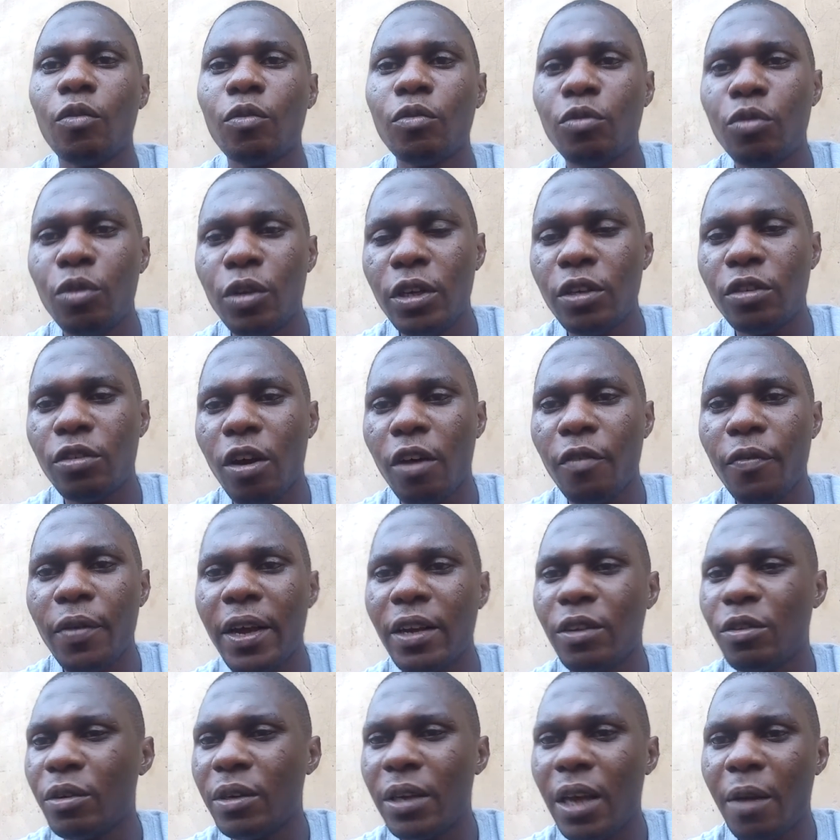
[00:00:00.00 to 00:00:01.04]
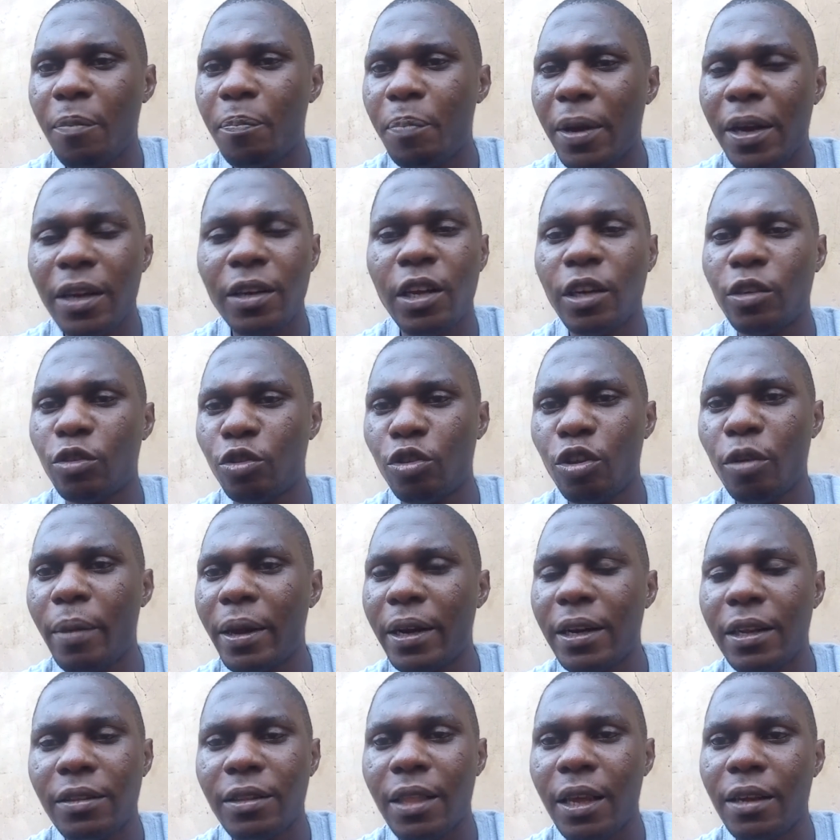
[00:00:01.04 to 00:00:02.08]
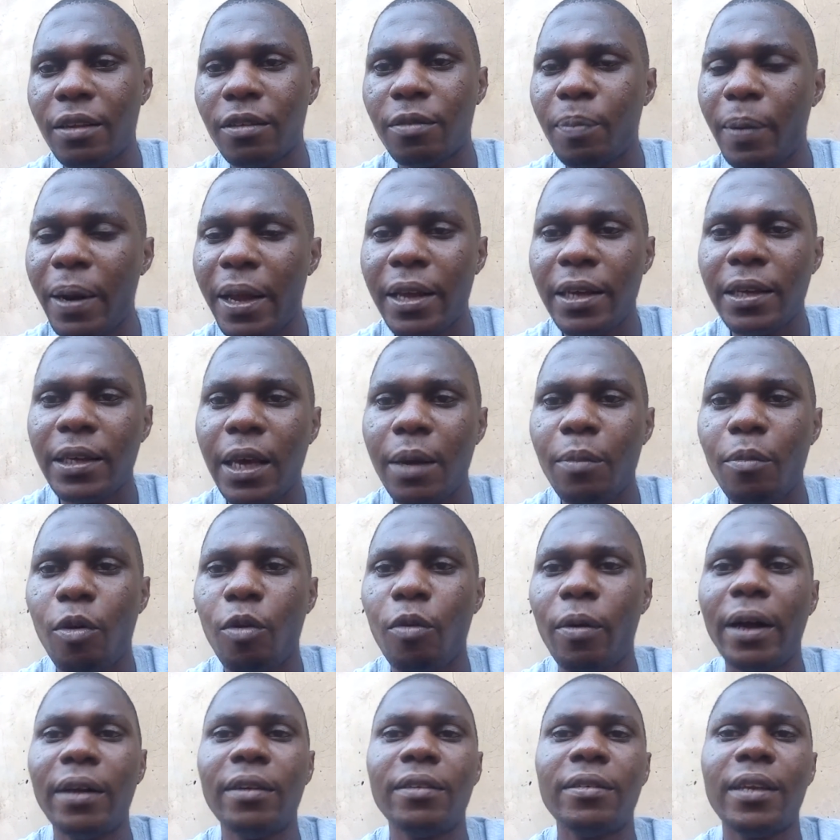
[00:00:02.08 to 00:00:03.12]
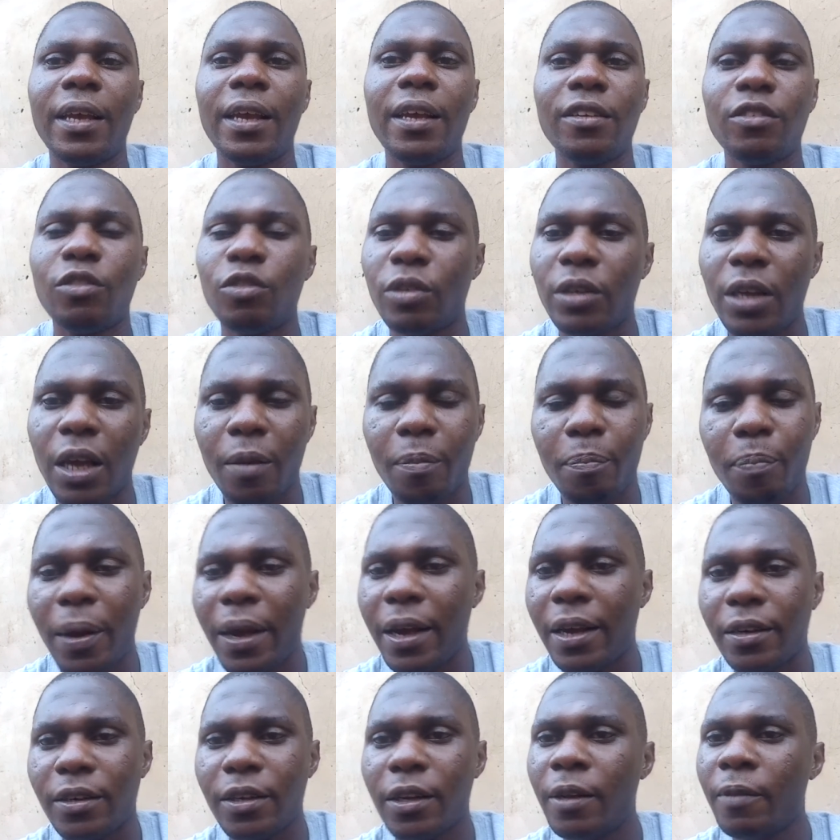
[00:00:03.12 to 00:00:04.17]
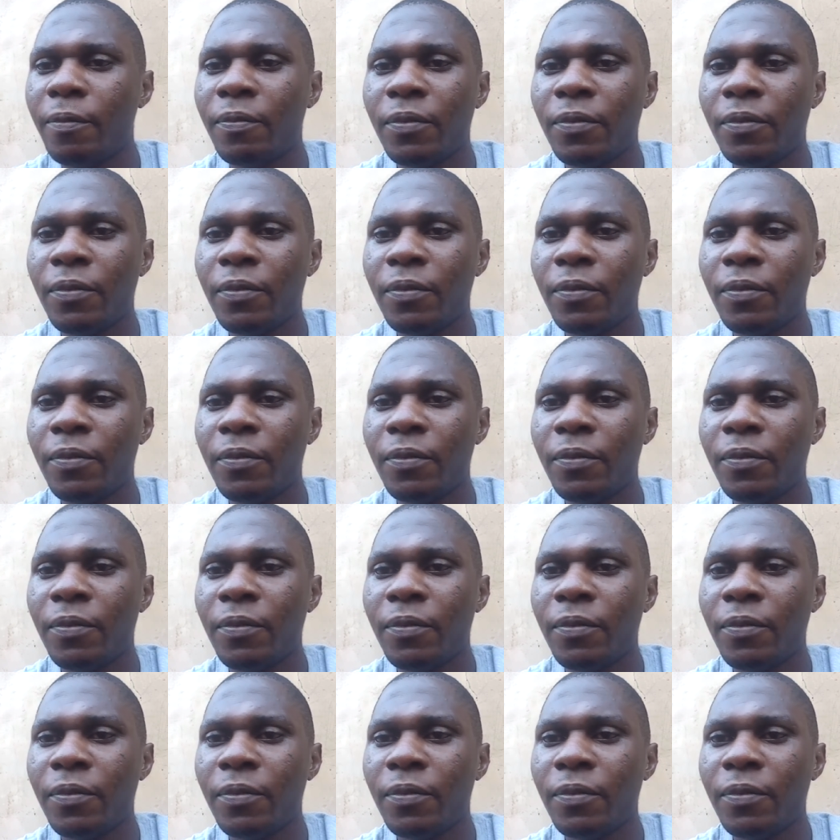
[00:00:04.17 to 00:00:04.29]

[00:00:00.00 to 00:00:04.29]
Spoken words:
Doing survey, you get paid. There's so many things. Playing game on YSense, you get paid.